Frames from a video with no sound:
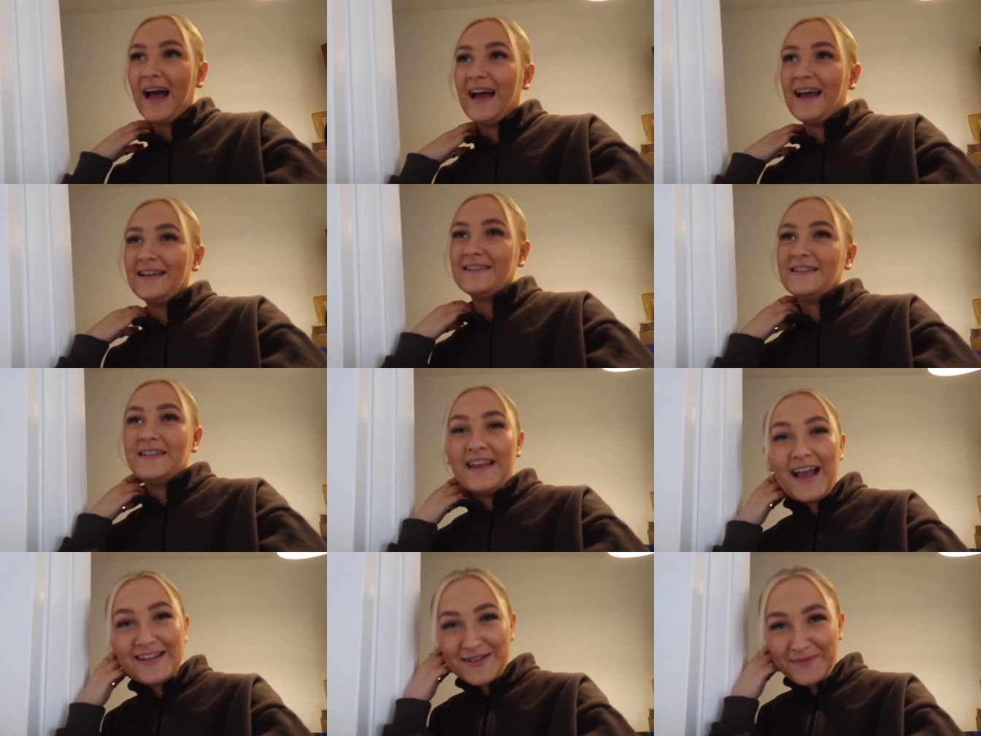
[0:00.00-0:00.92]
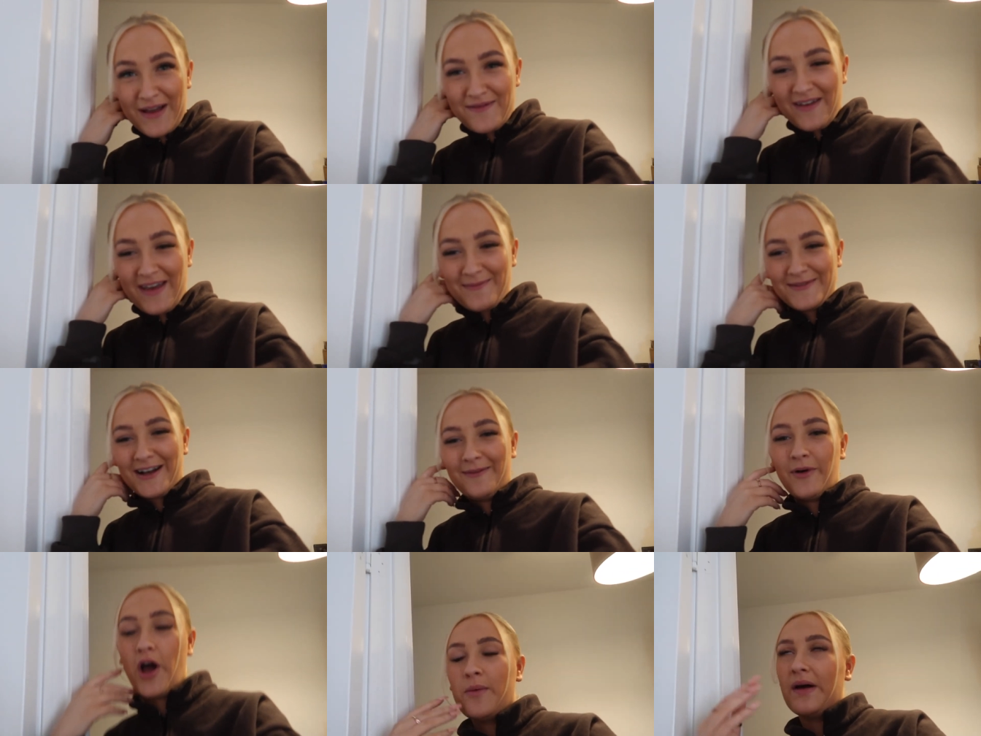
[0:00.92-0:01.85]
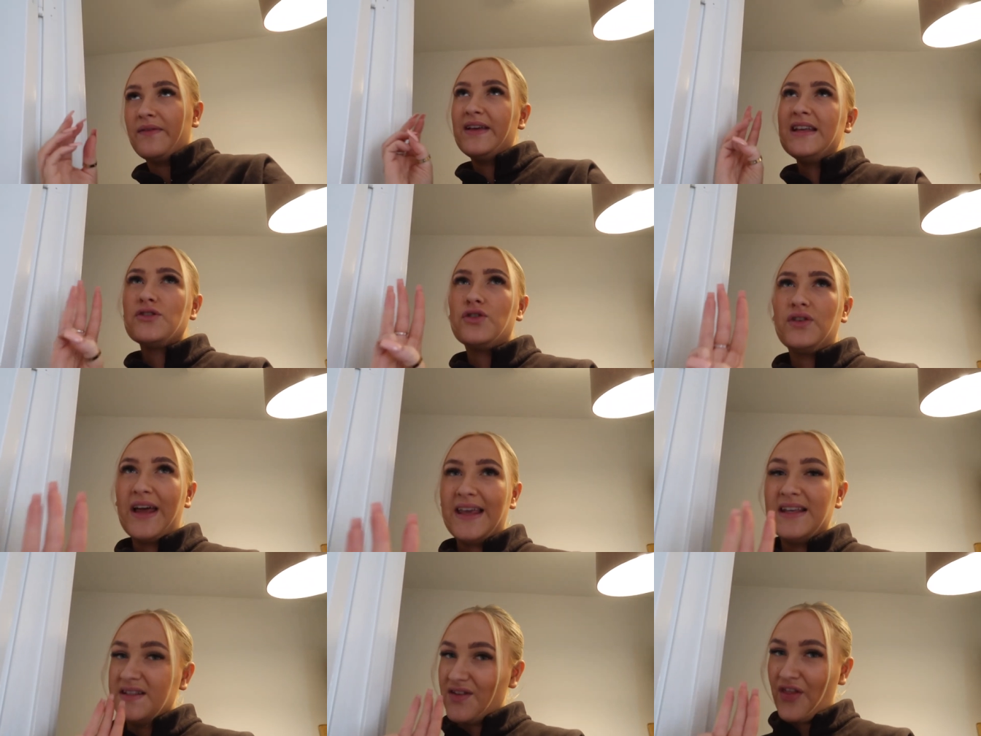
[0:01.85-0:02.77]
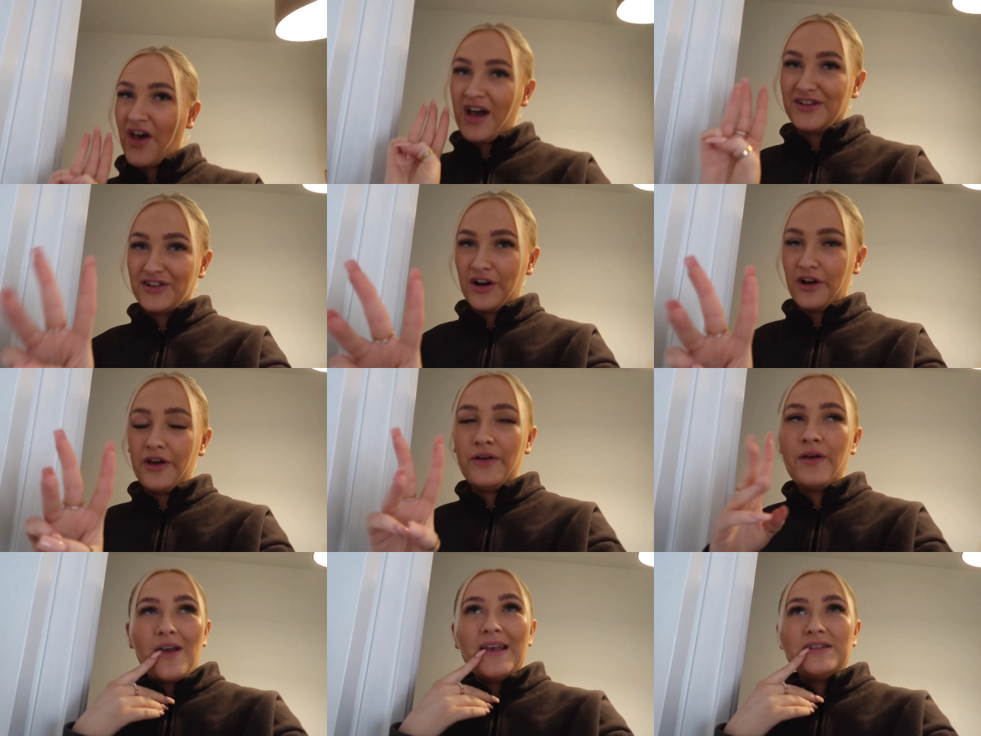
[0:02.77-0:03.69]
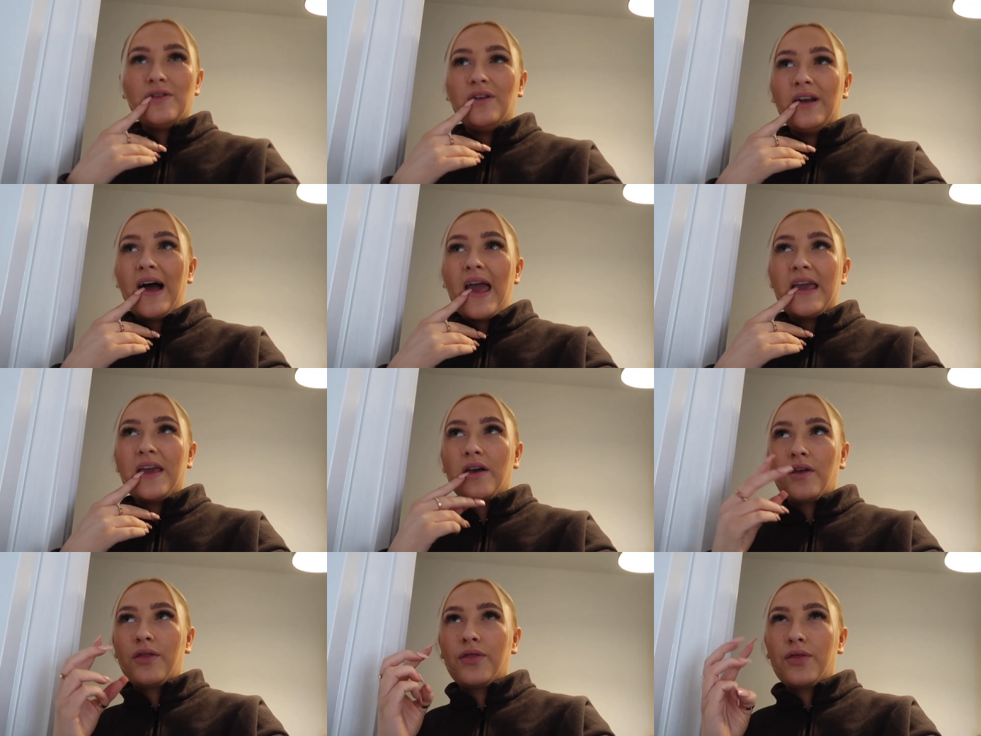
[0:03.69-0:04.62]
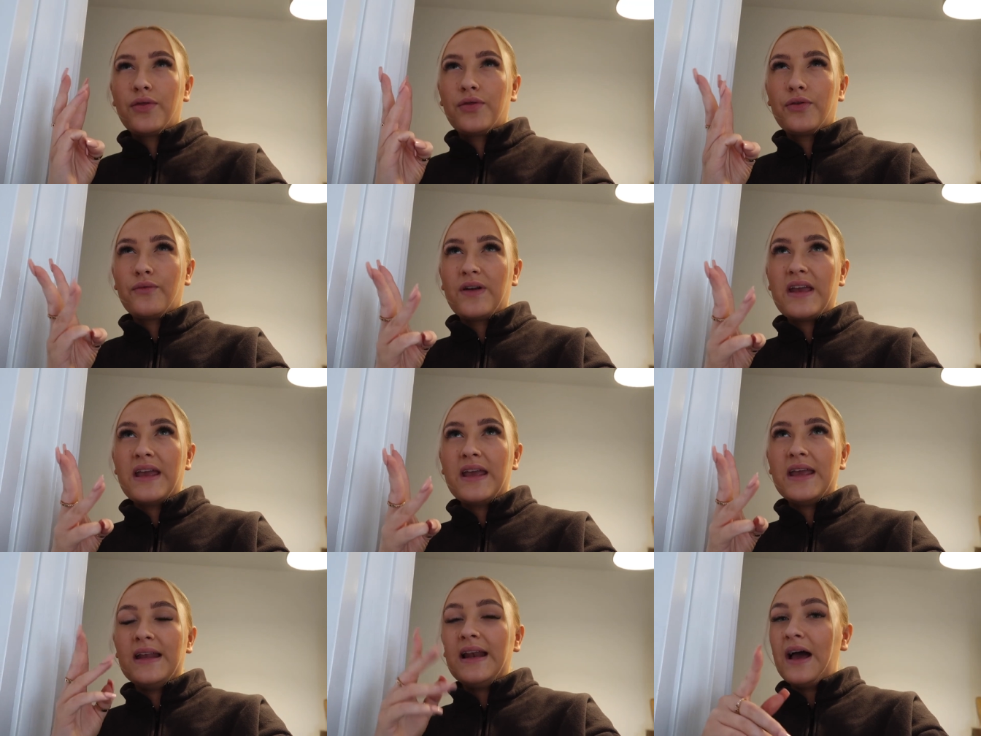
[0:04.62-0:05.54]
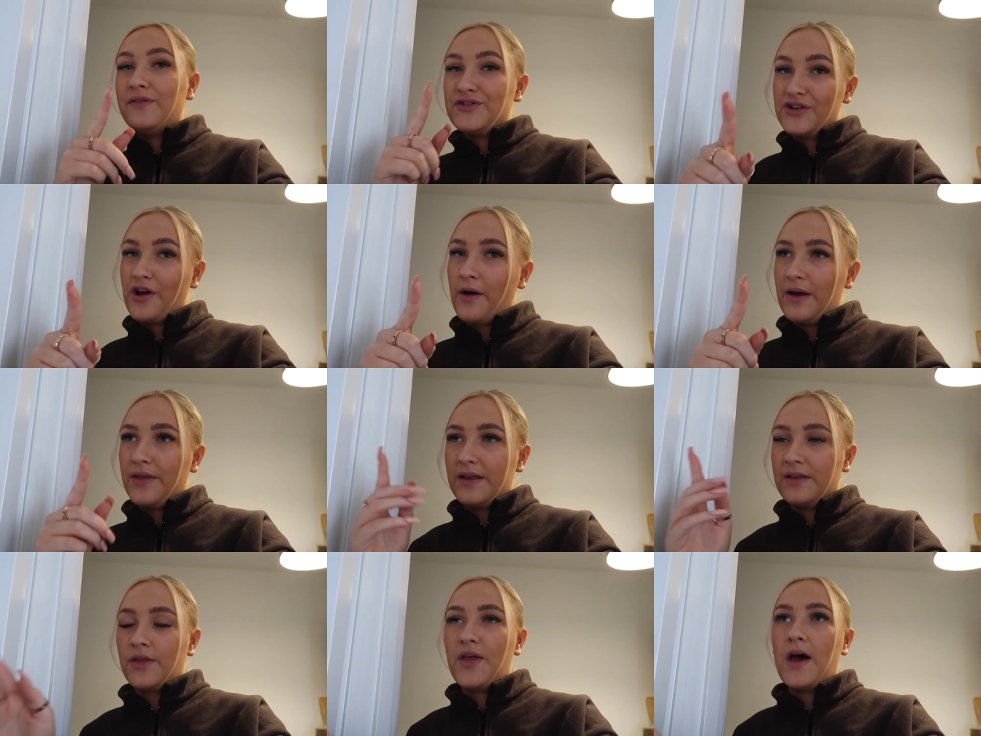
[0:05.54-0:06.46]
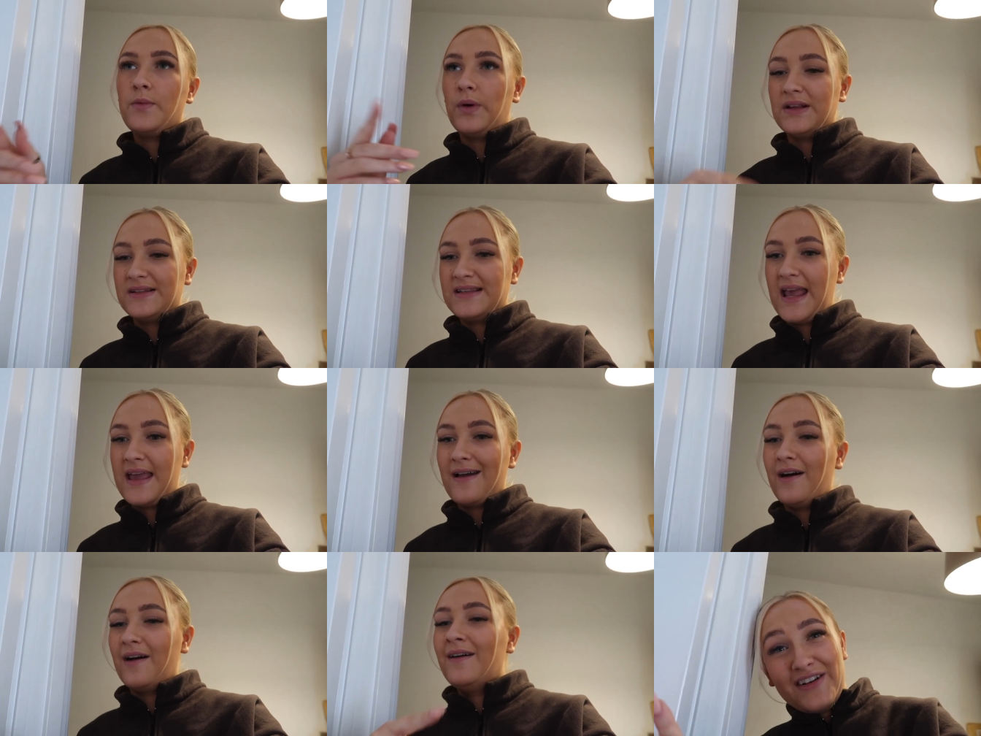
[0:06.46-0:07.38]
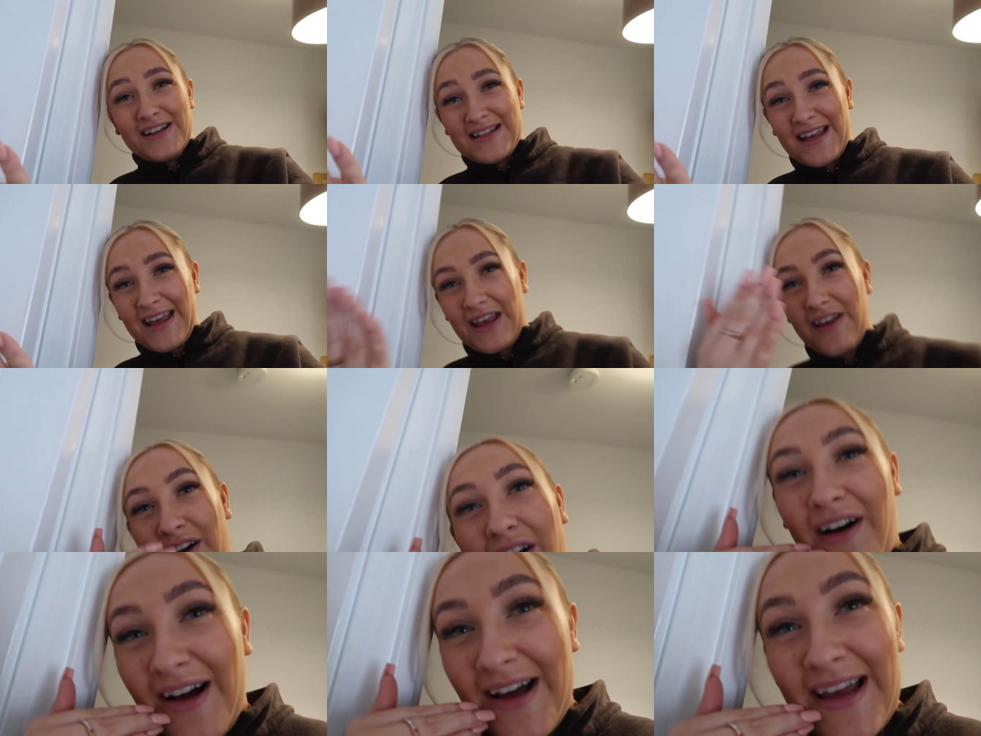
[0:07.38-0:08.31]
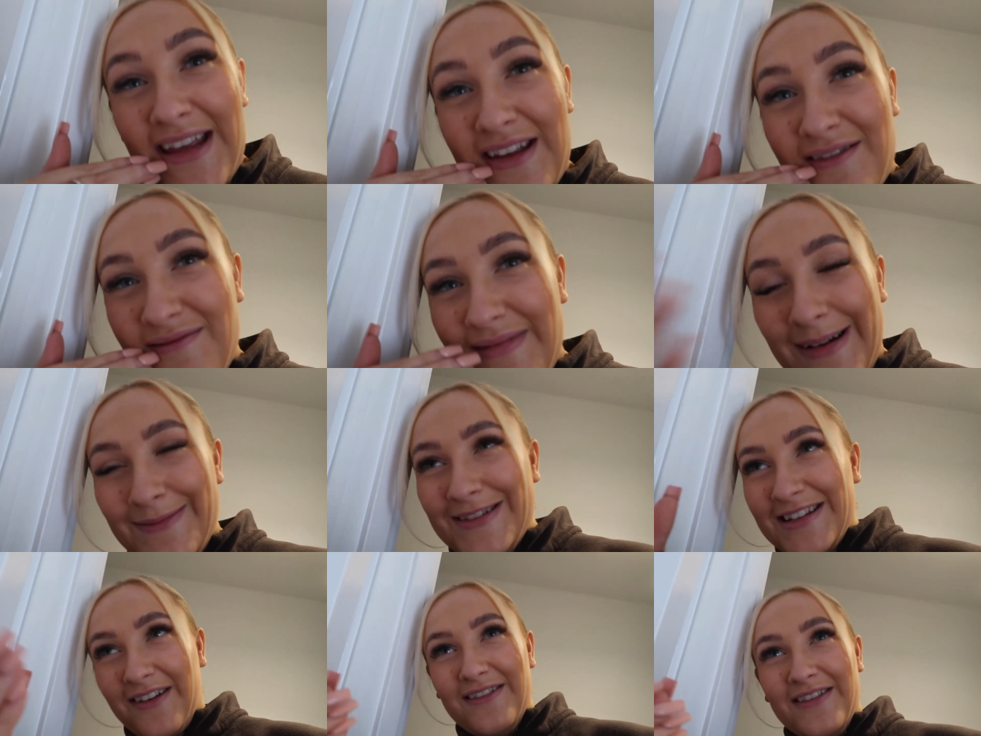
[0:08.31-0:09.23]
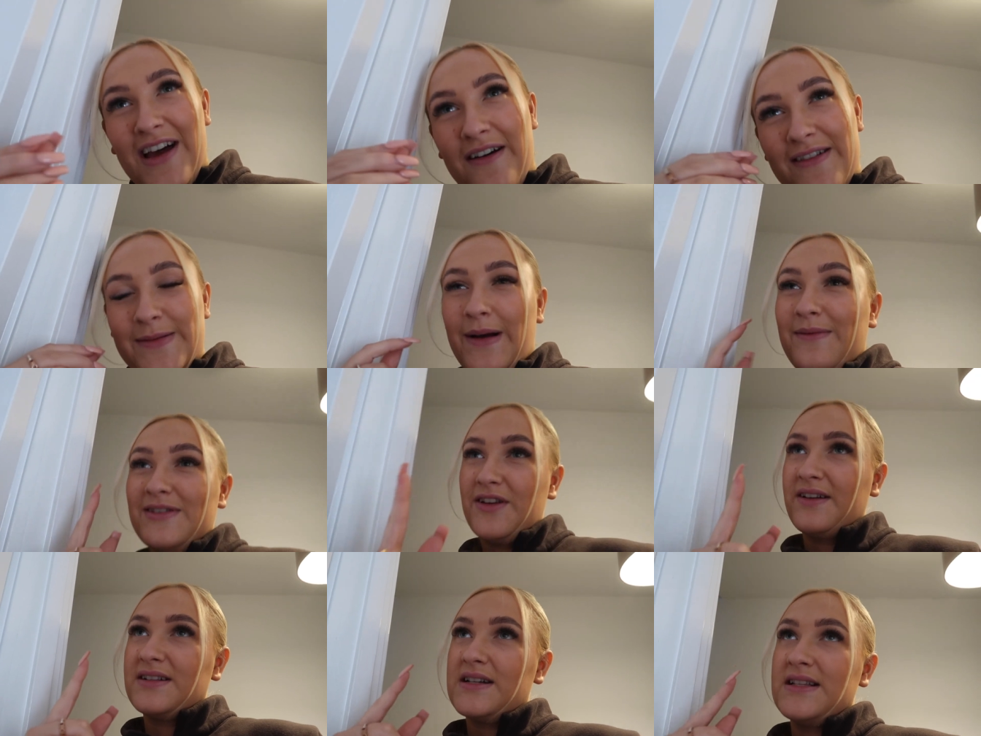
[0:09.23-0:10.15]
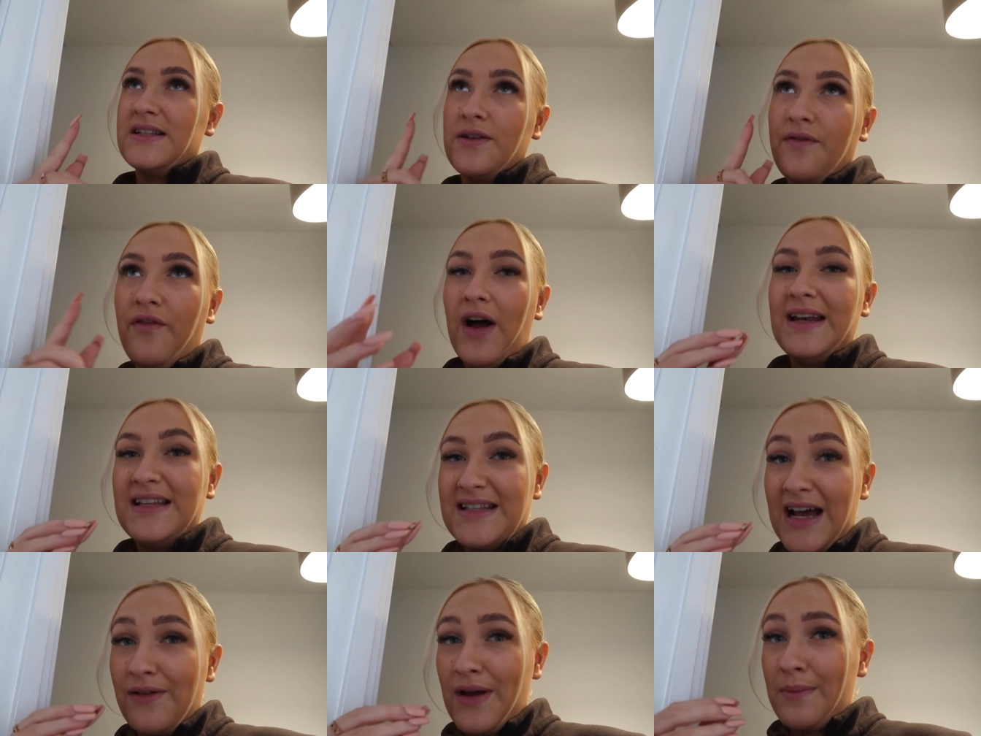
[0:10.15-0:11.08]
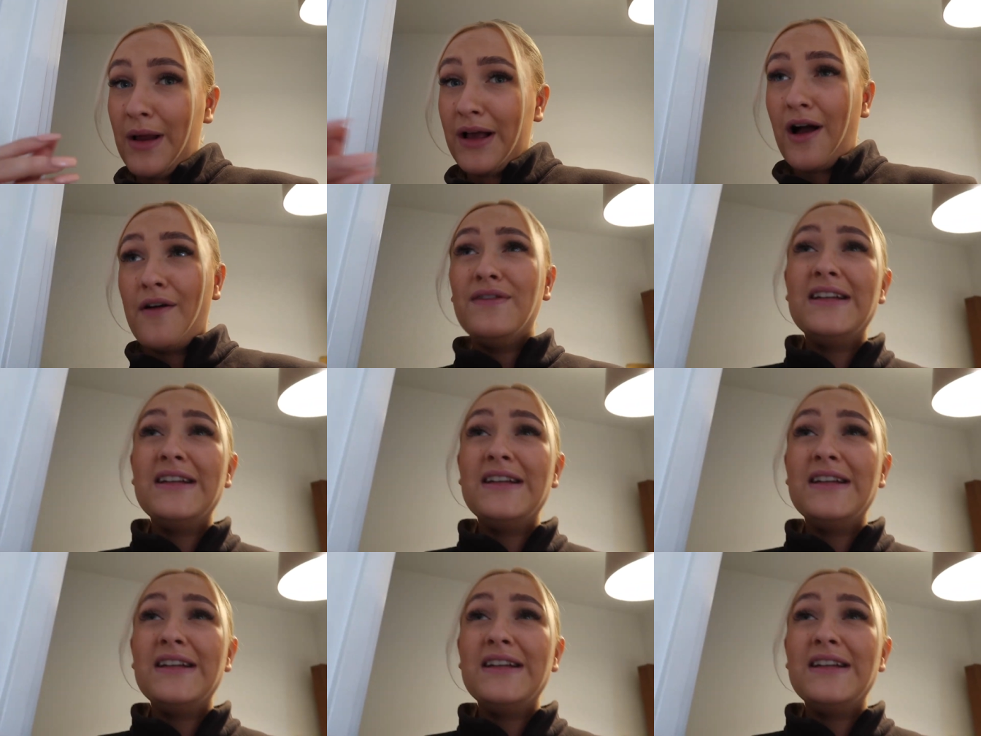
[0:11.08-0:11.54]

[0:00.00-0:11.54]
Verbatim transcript: and yeah, just wait for him to come home. I think he's on like his third clue, so he's got like three left to go. I think the third one's here. Honestly, I I'm so nervous, but I'm so excited to finally tell him. Like, I've